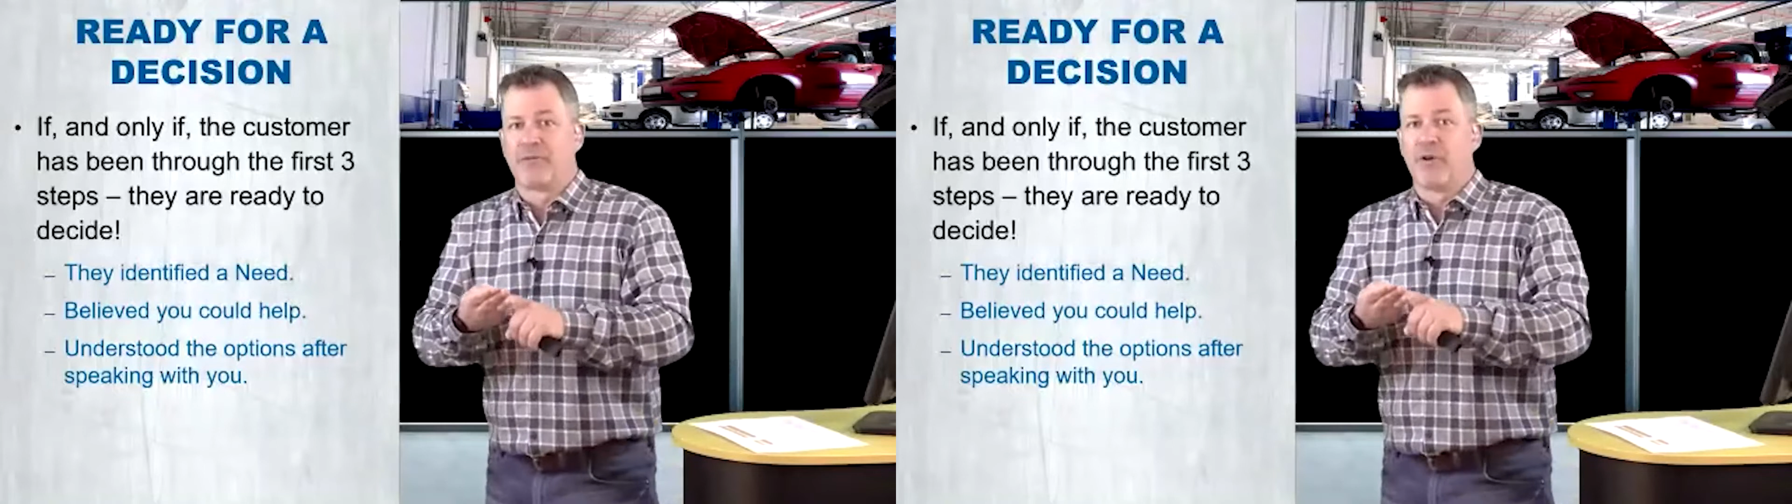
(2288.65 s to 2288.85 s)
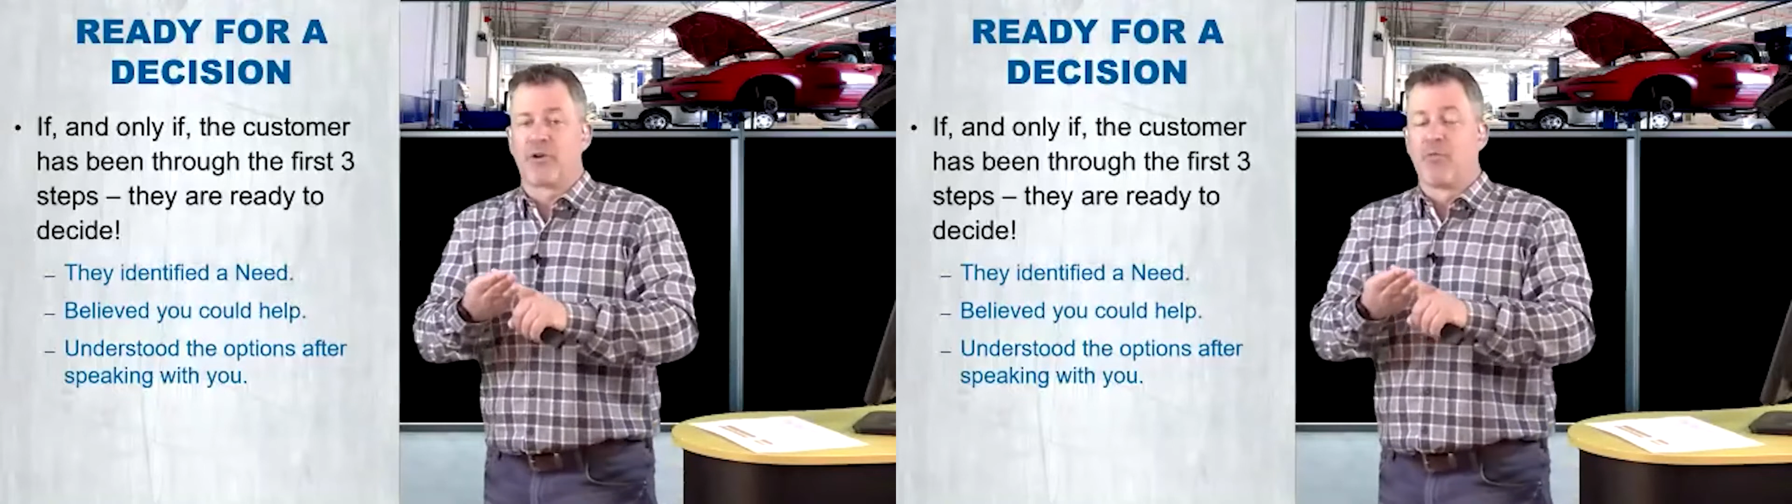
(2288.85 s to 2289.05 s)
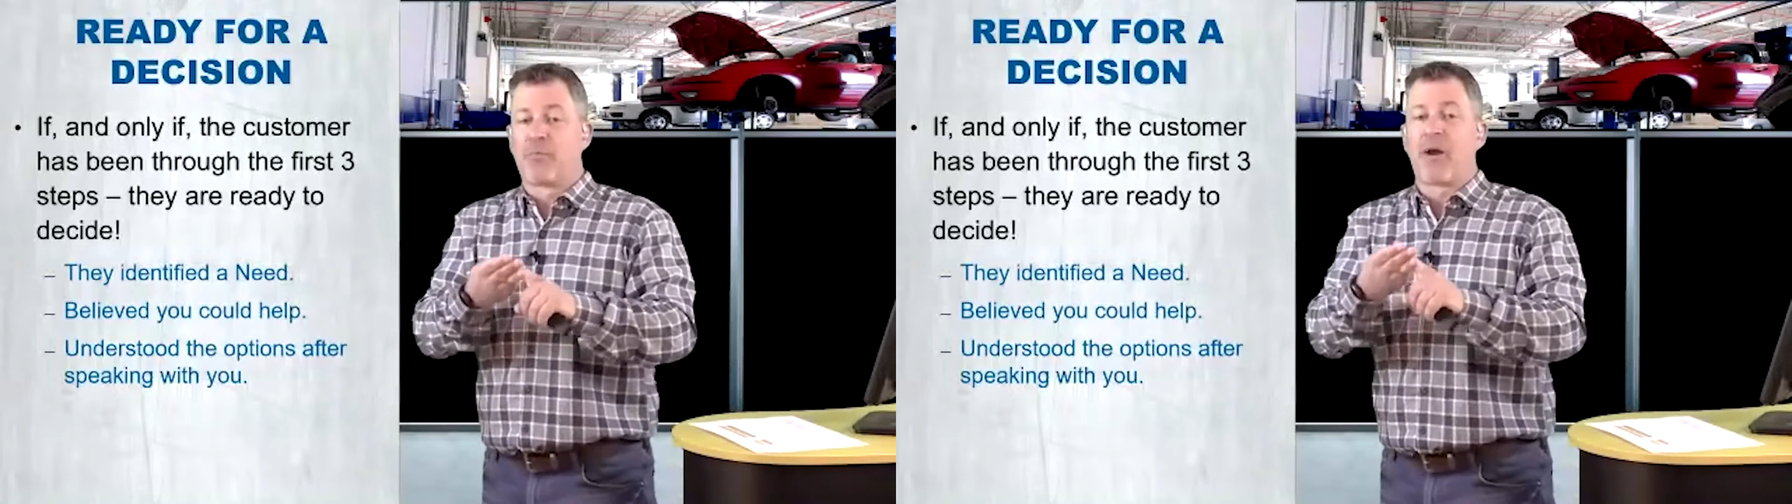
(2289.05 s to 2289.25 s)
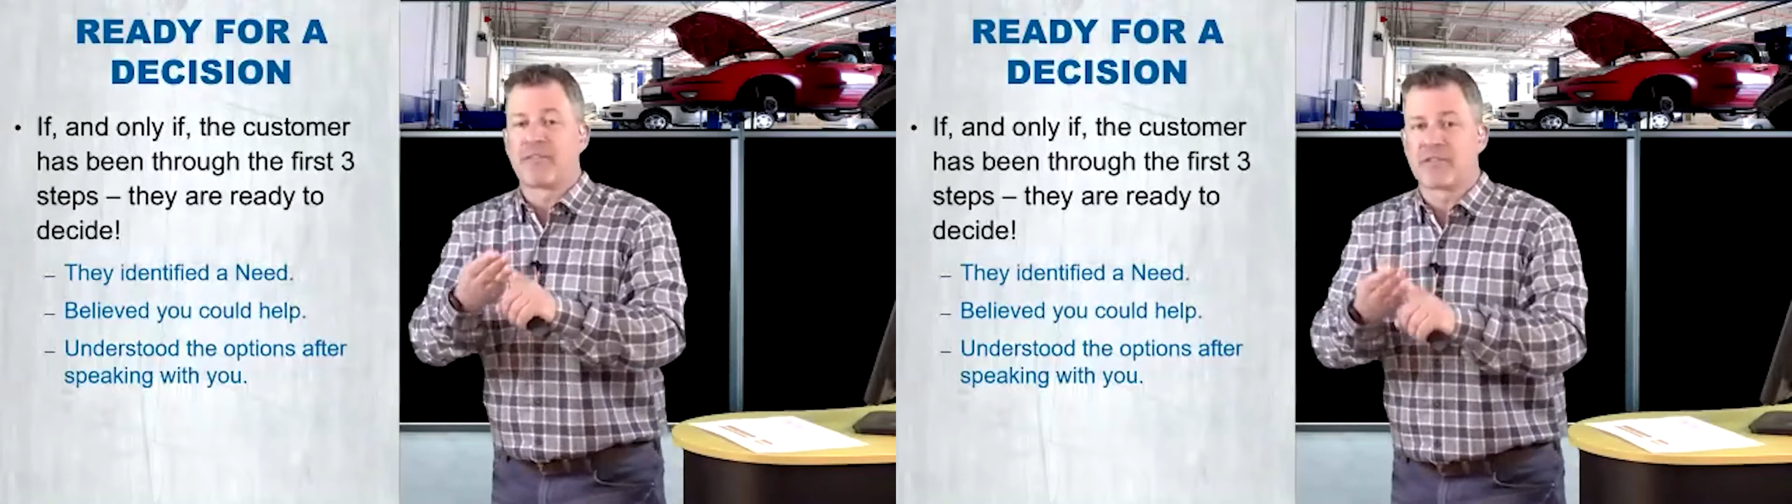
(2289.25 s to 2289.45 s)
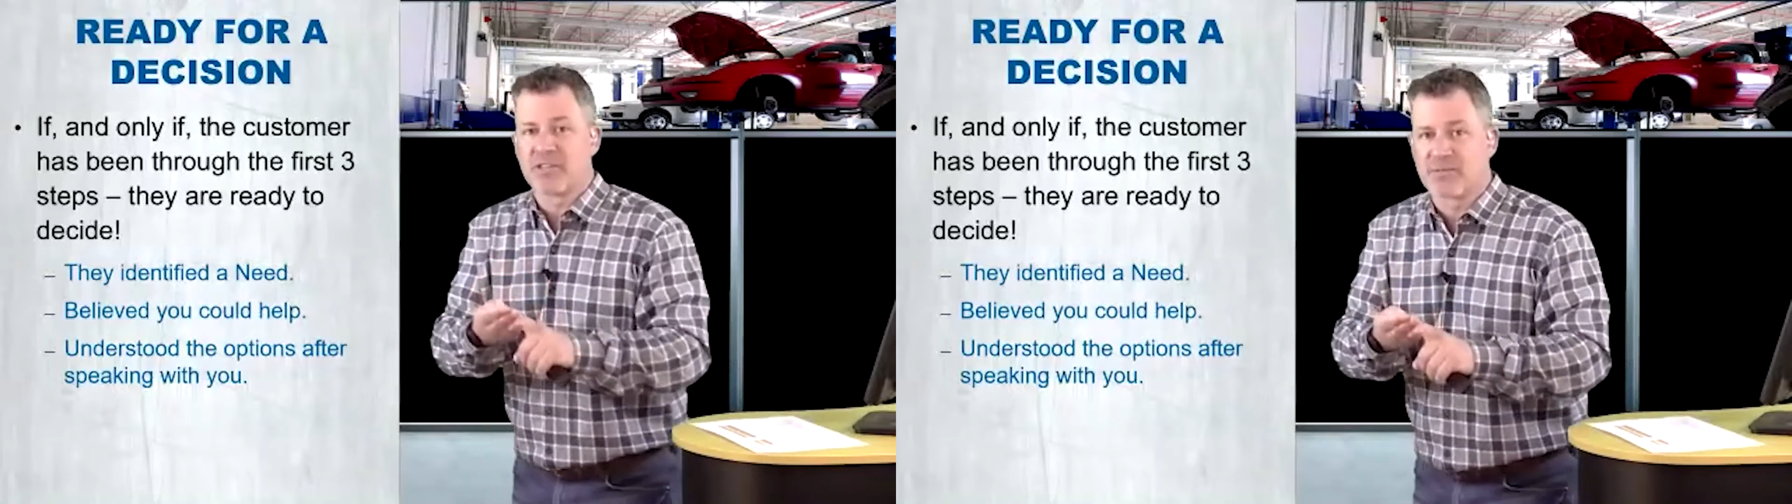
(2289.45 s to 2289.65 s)
Can we break
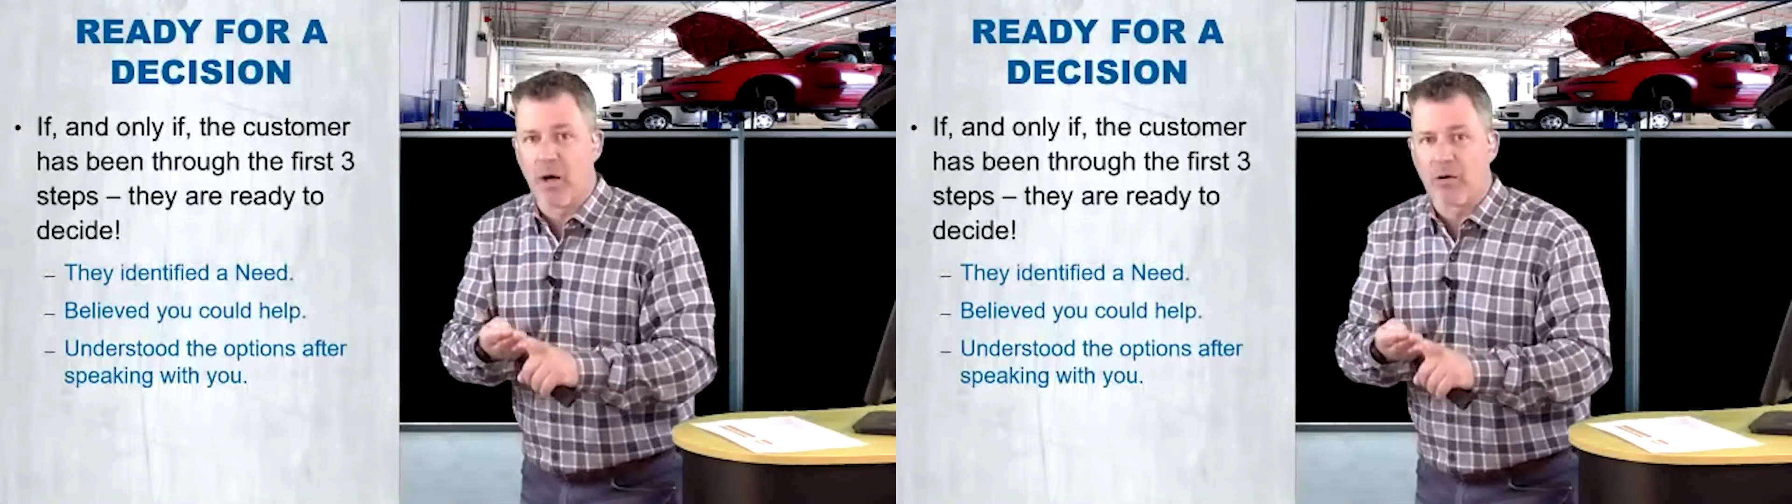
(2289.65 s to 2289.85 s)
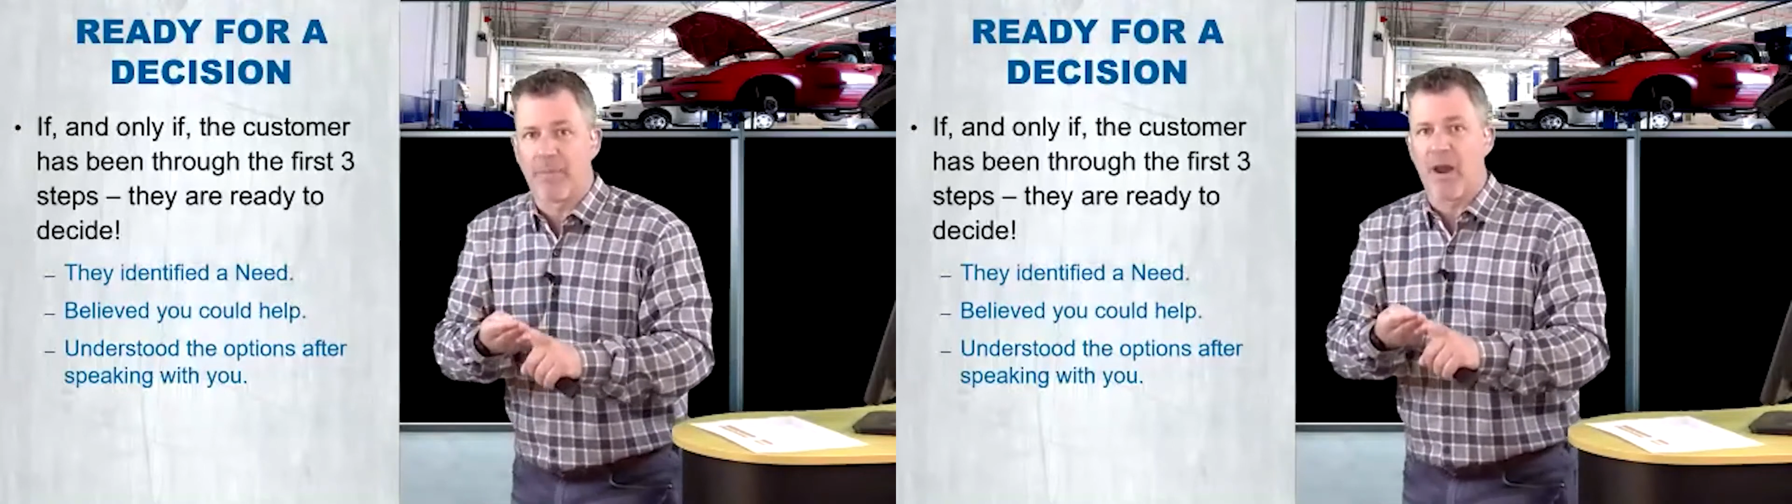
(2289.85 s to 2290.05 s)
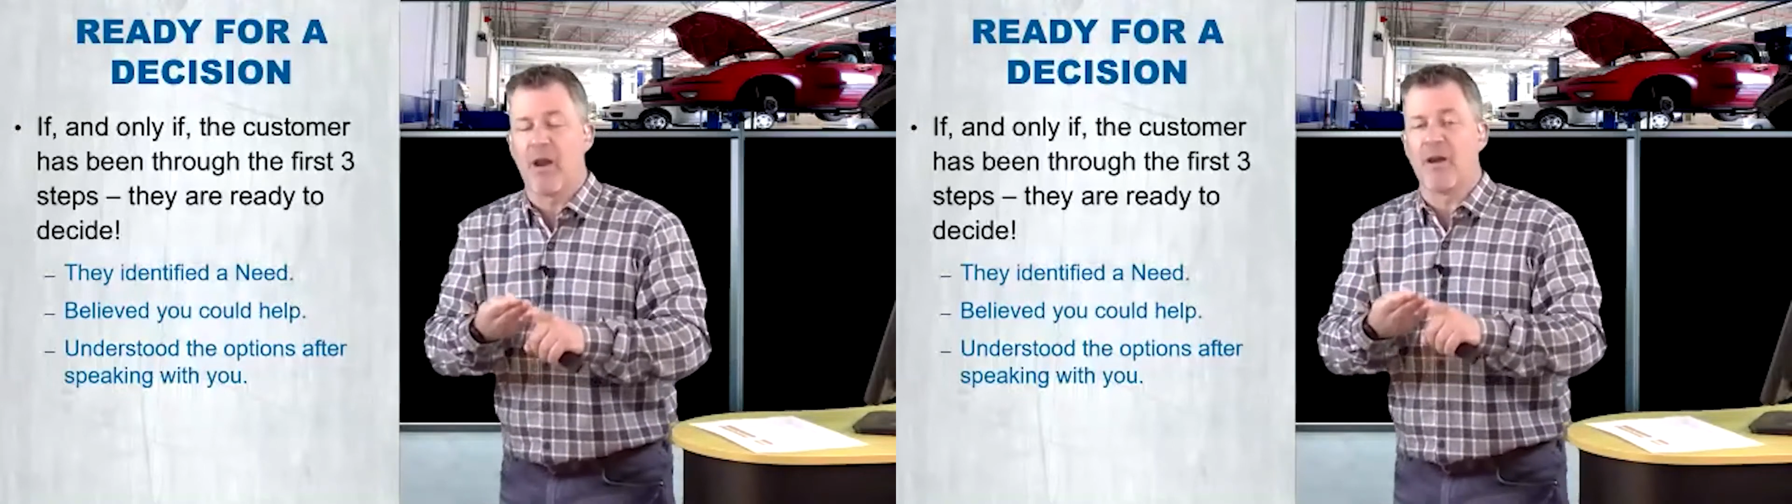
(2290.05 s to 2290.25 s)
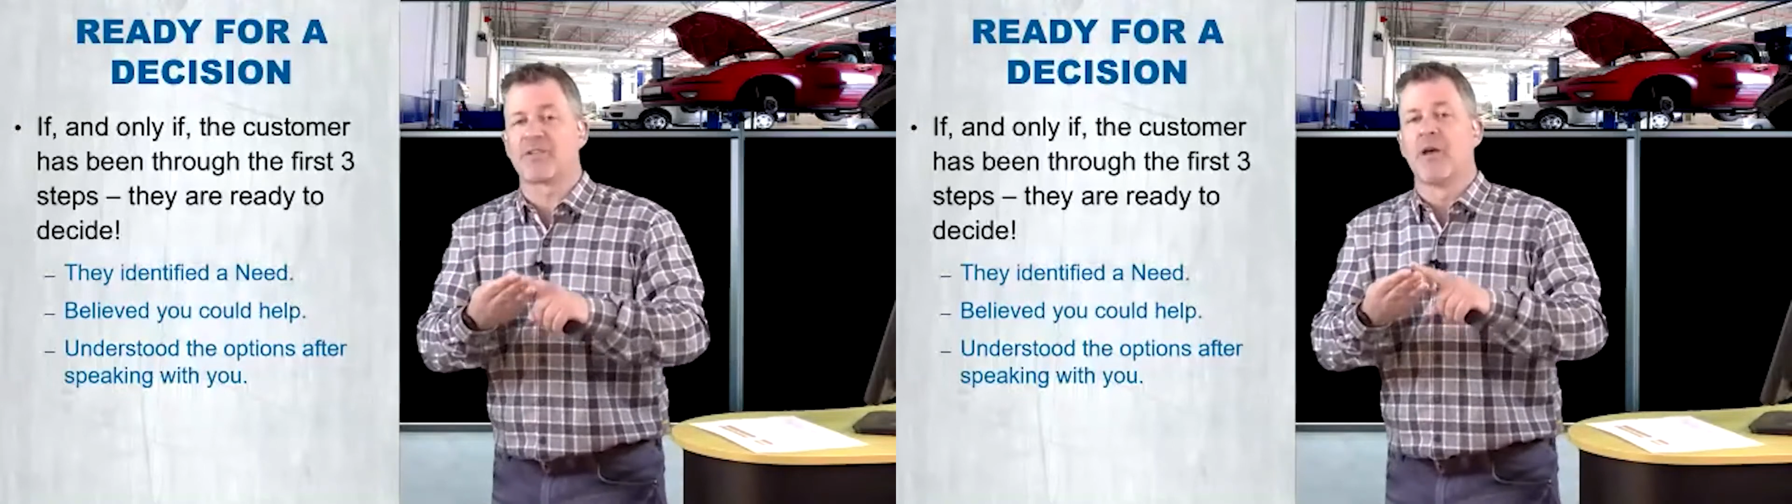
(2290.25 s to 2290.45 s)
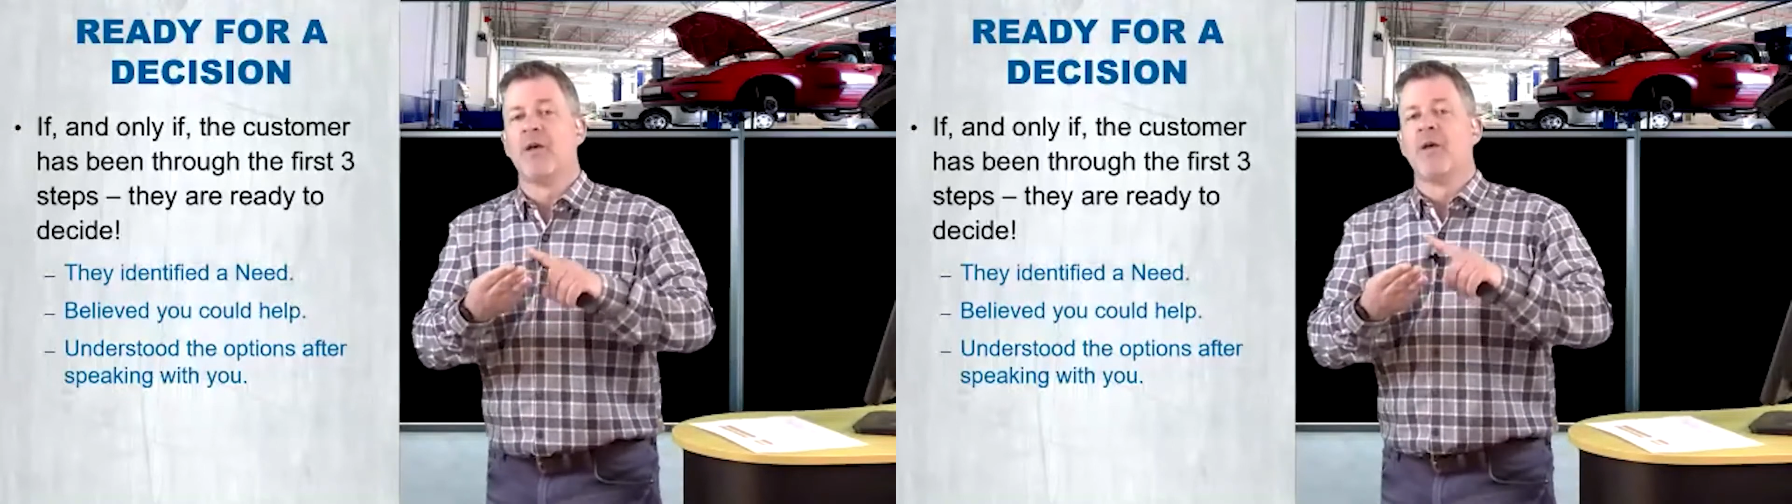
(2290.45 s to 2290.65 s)
this into small repairs?